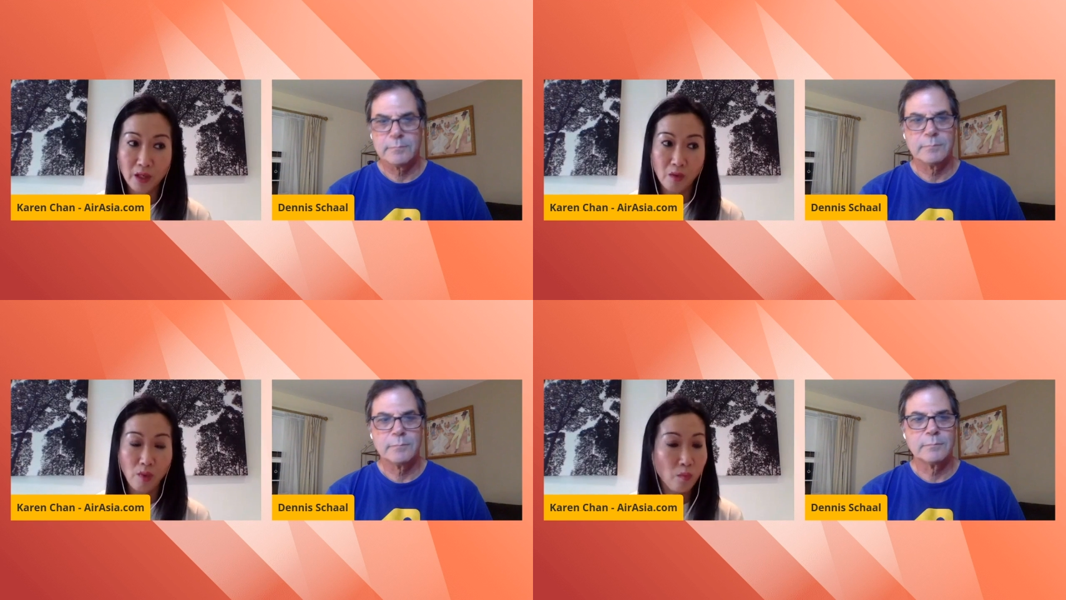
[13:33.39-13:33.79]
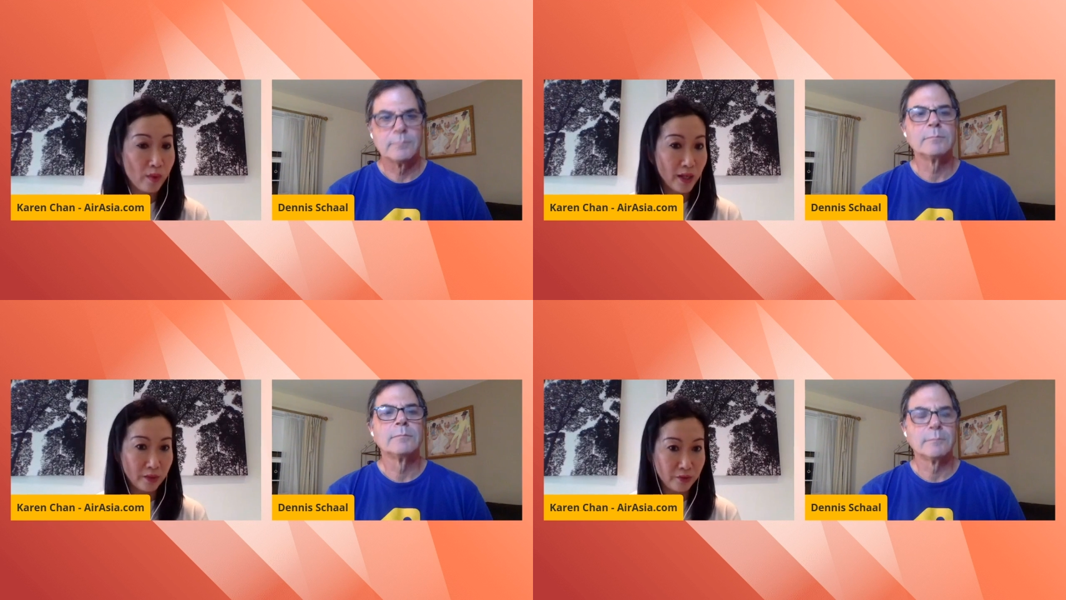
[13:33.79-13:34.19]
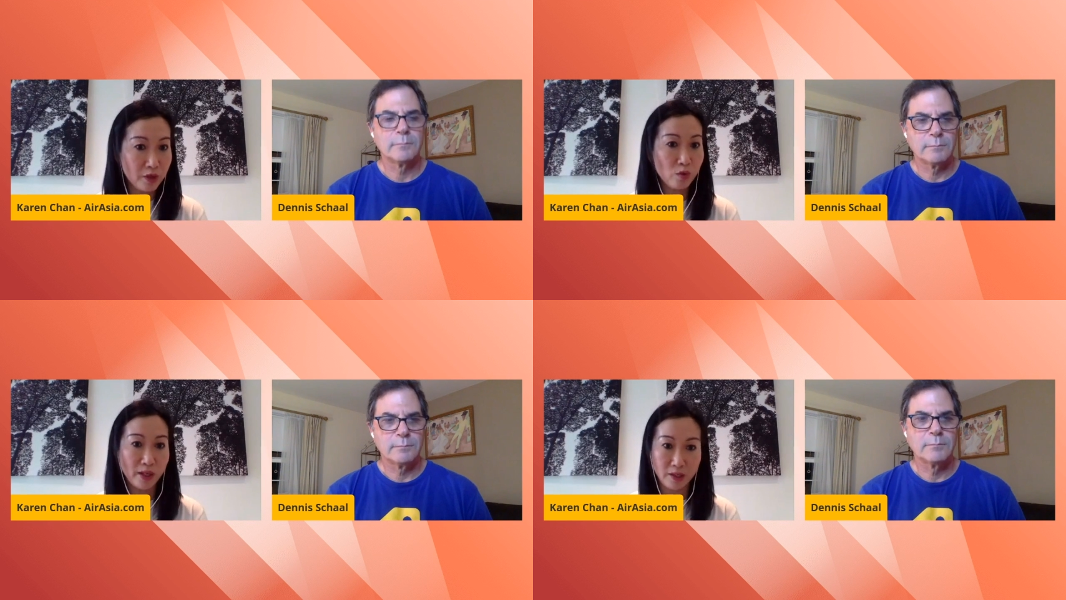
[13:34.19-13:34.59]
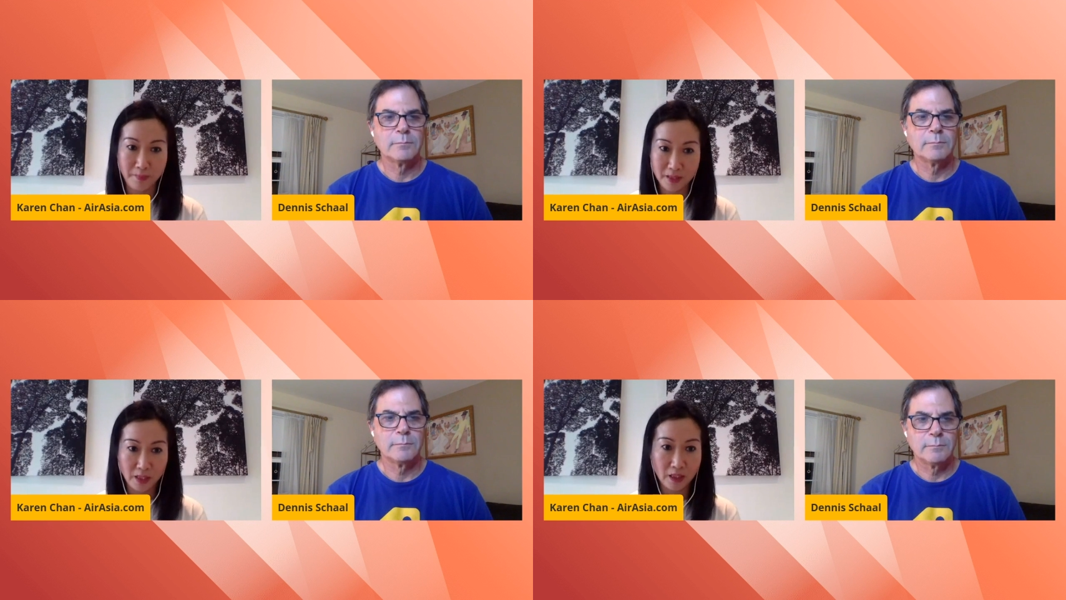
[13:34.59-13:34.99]
Speaker 1: When we are new in a
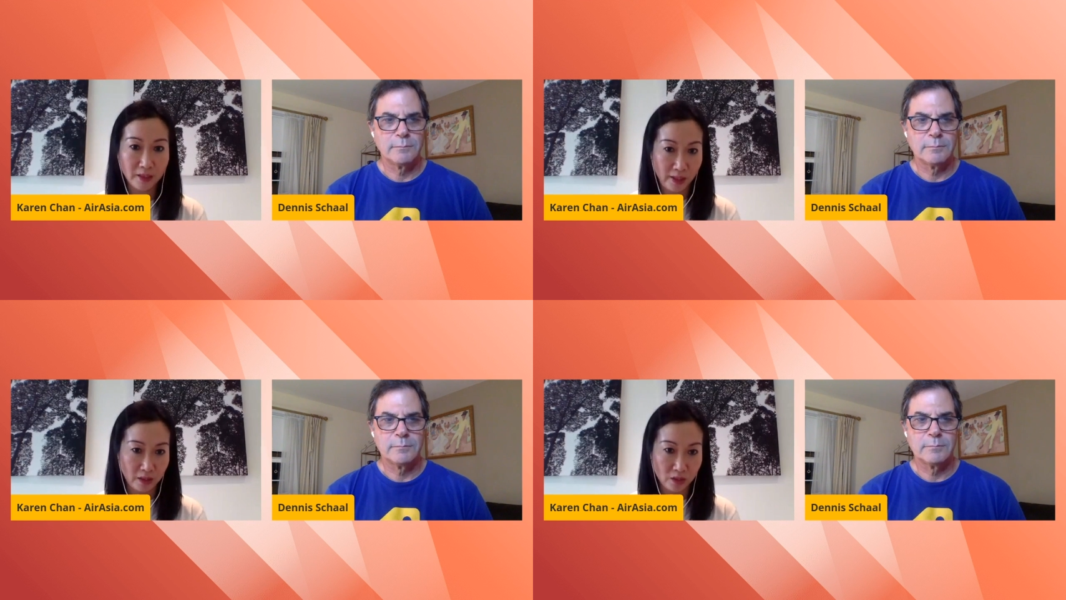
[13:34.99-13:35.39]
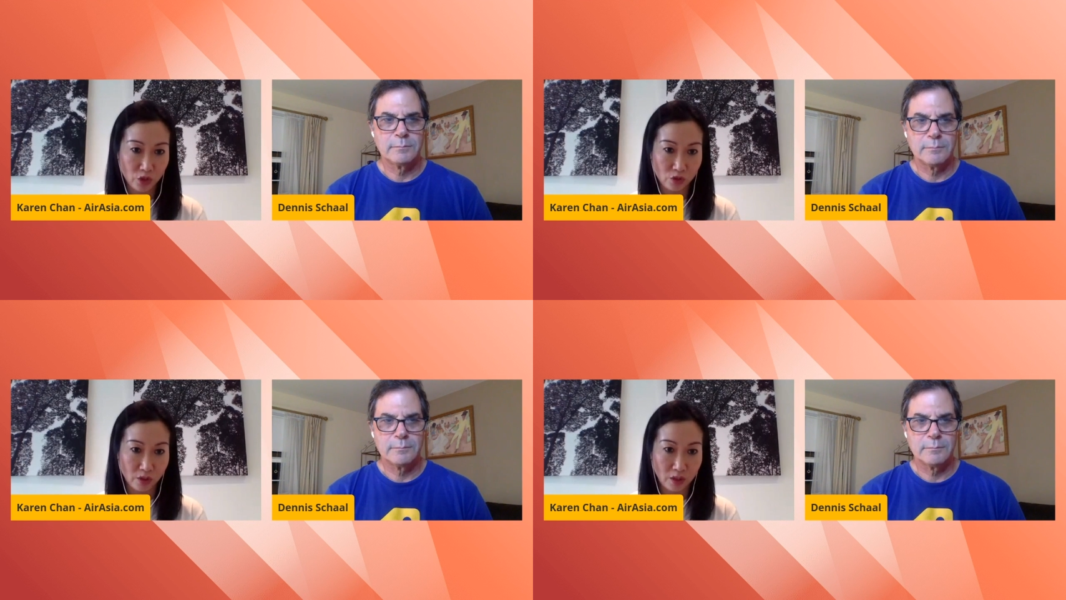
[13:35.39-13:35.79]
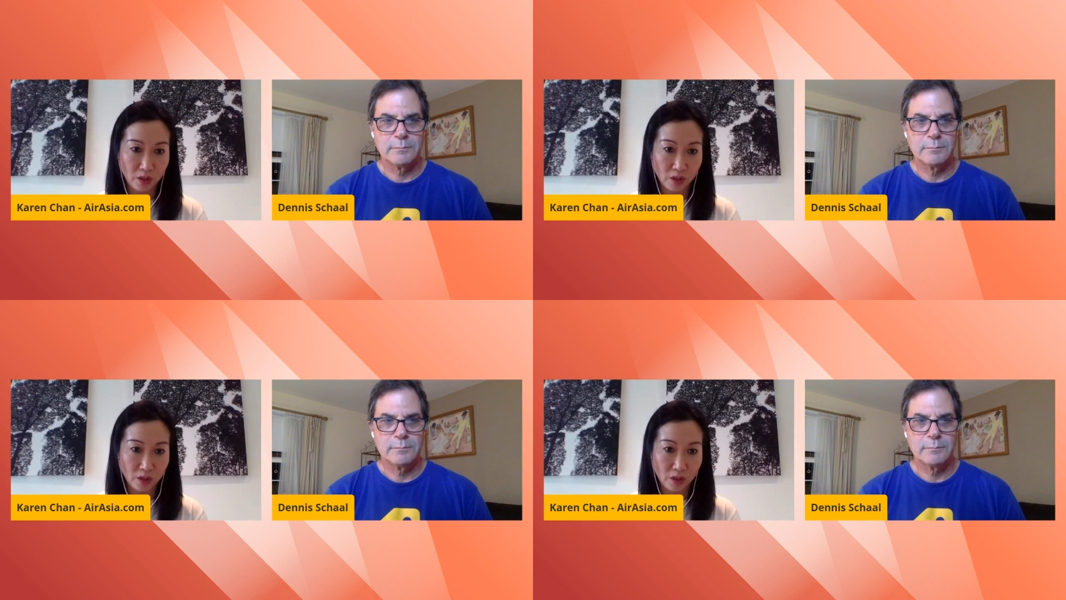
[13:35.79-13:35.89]
particular industry,